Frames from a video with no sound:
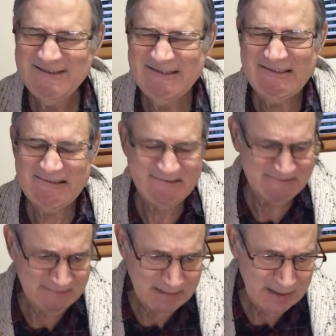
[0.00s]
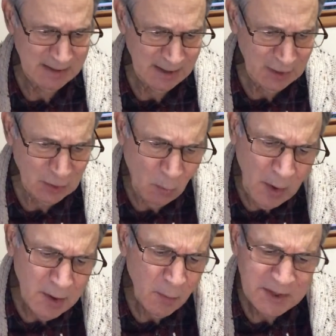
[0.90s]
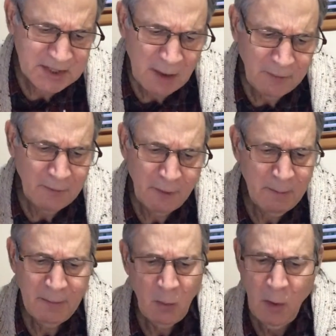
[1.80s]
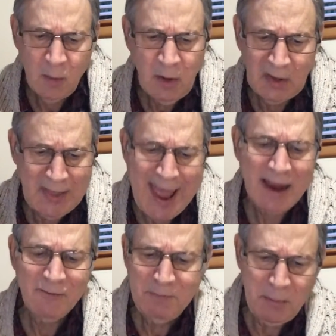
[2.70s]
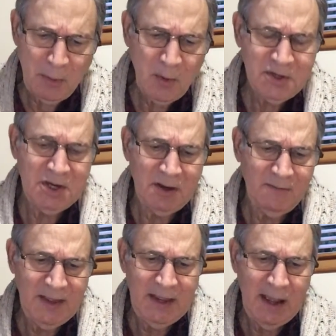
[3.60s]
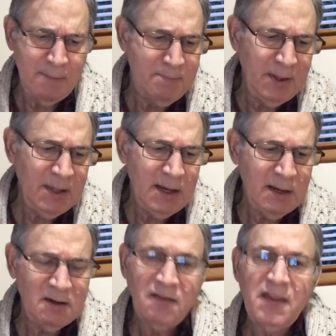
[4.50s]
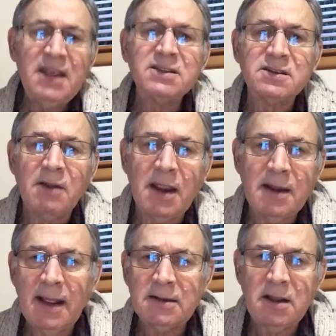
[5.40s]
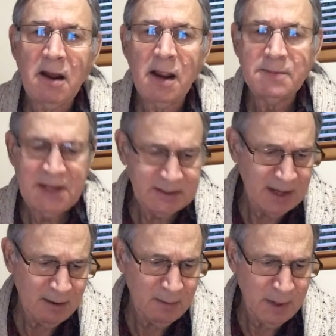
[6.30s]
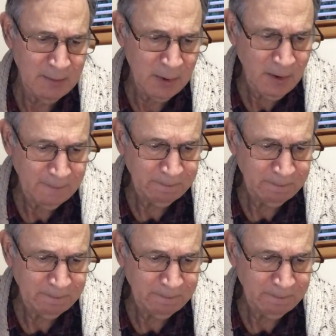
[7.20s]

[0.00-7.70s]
Ugh. No wonder we suffer from, quote, a lack of proportion of the ability to think straight at times. That's out of the big book.